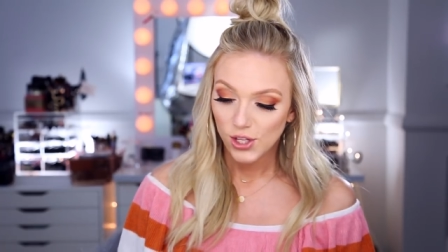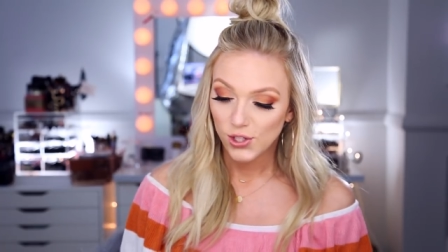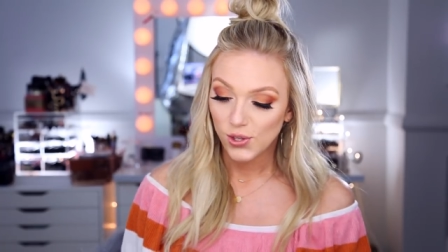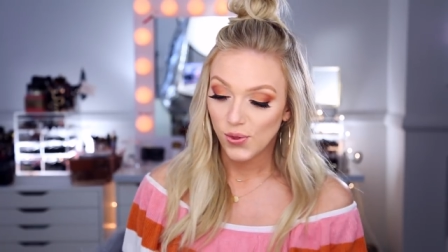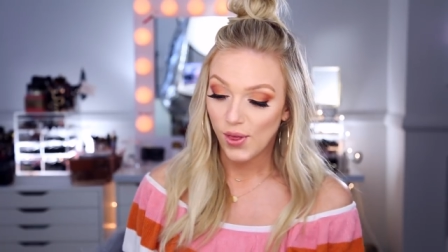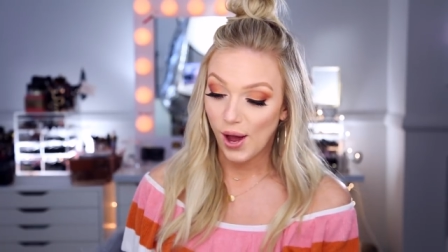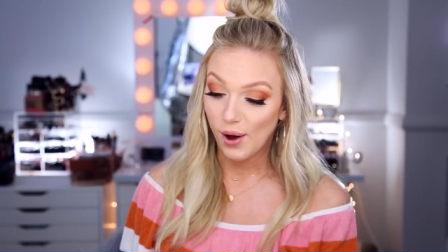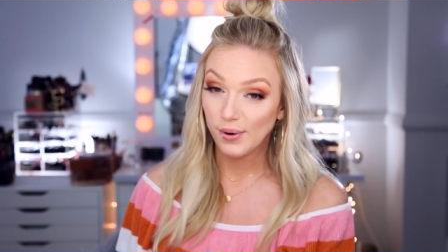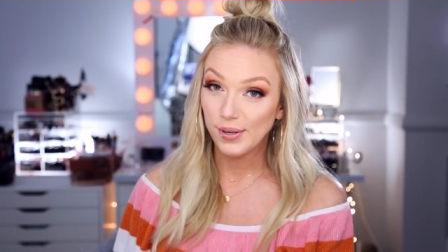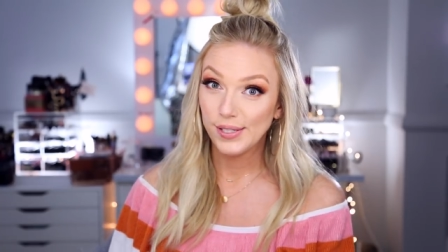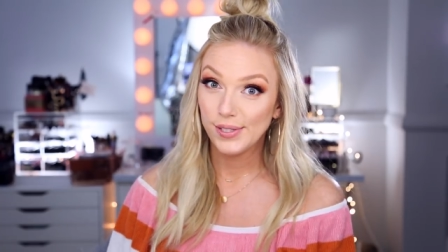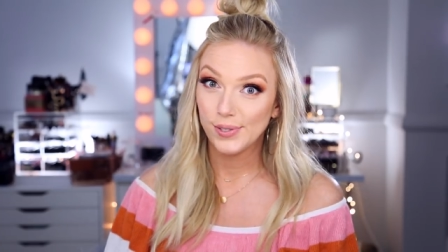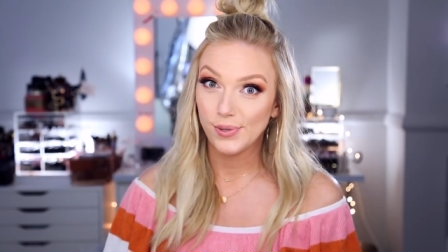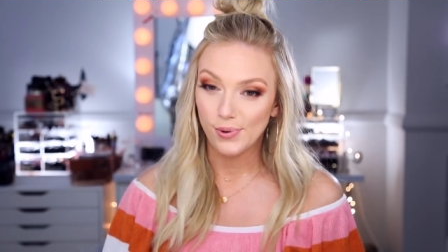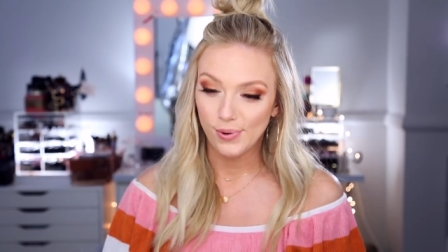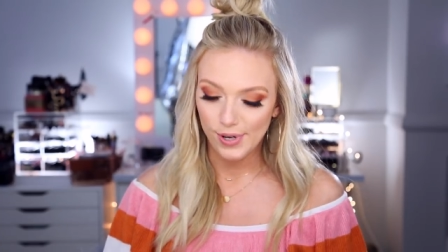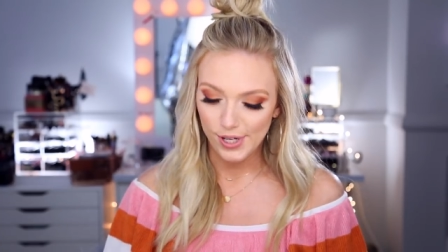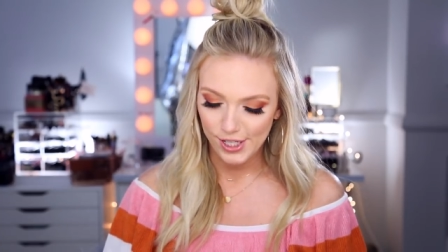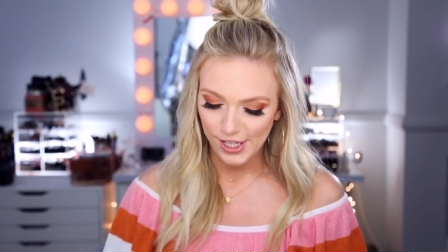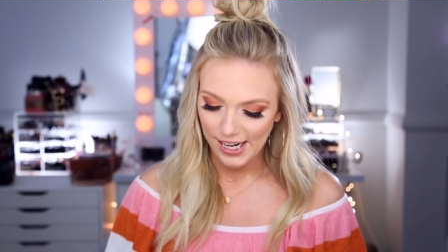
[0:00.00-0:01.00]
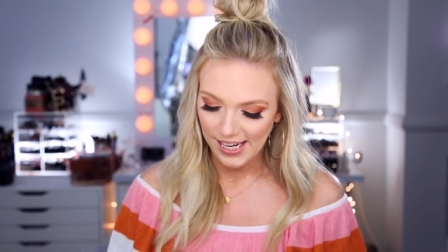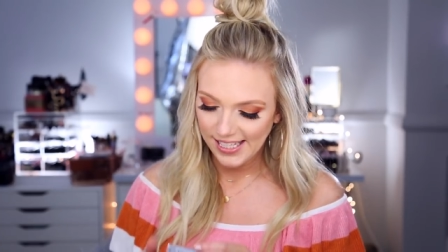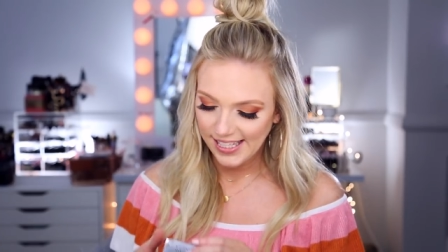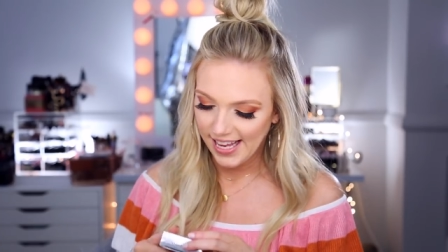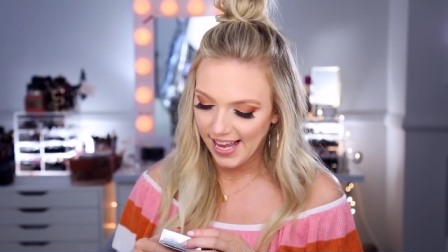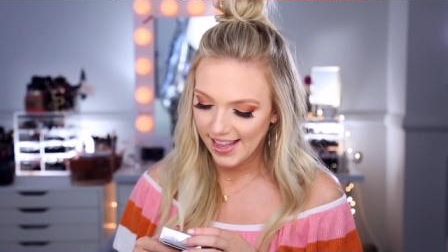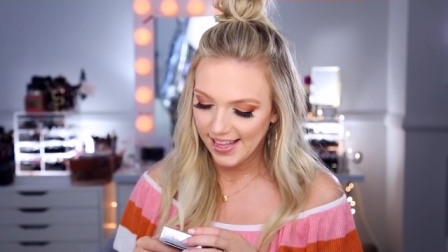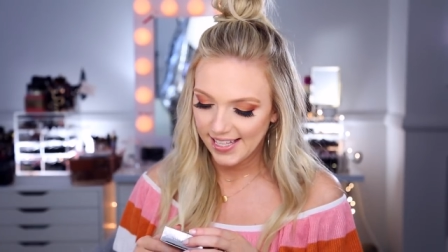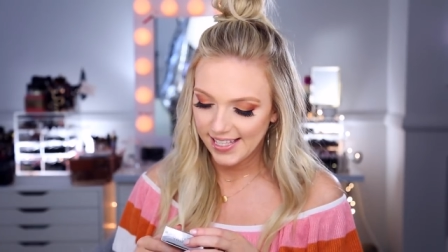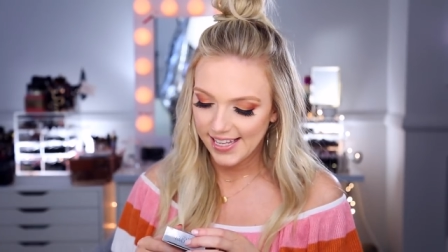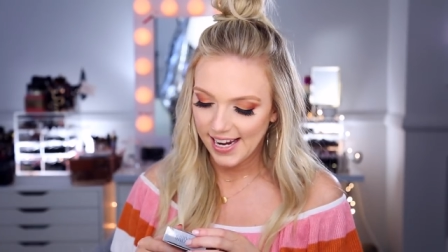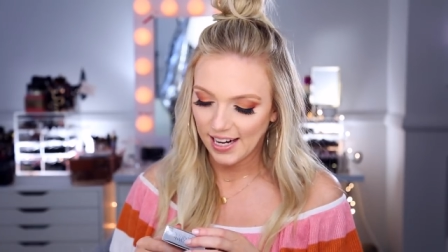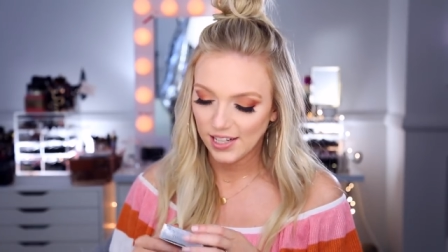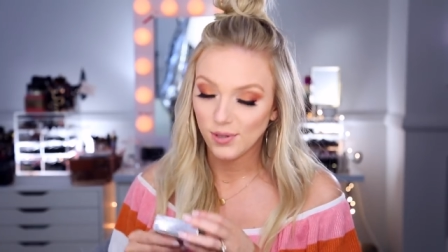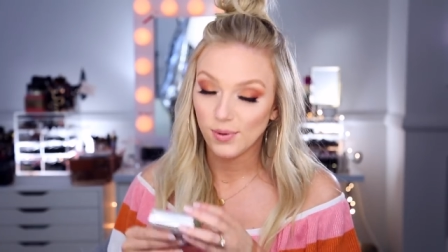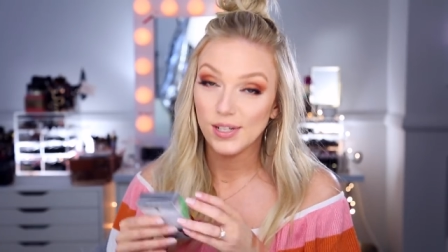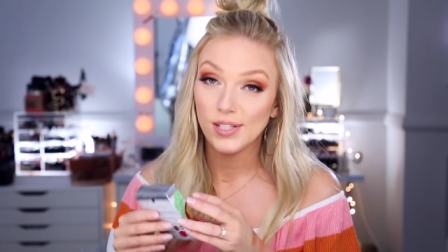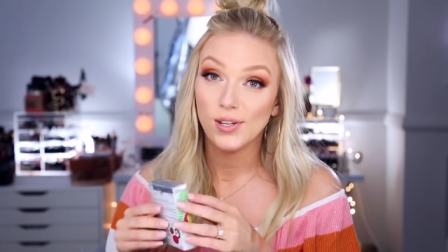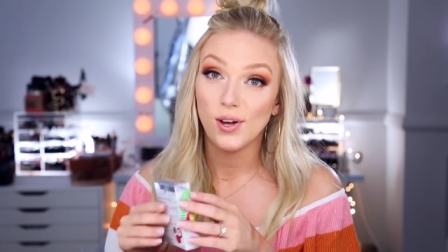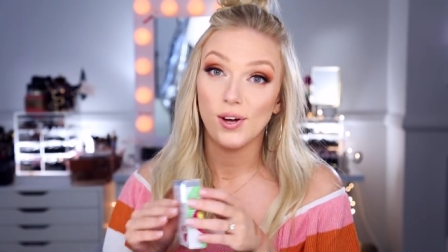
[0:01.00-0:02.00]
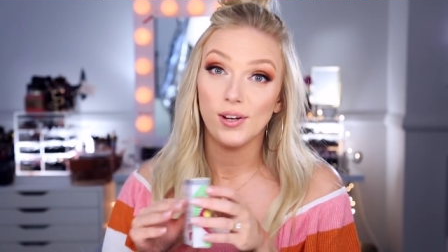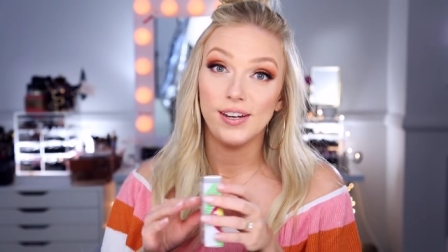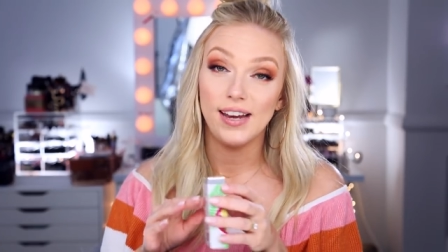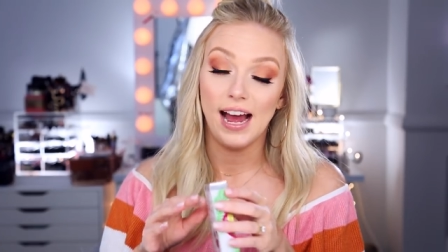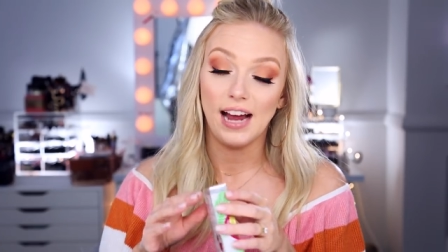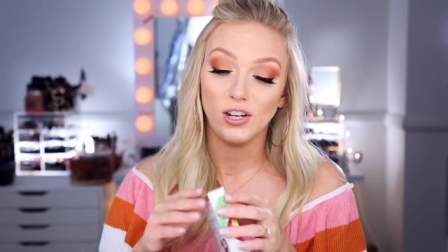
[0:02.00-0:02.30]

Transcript: So that one is gorgeous. And this next one is called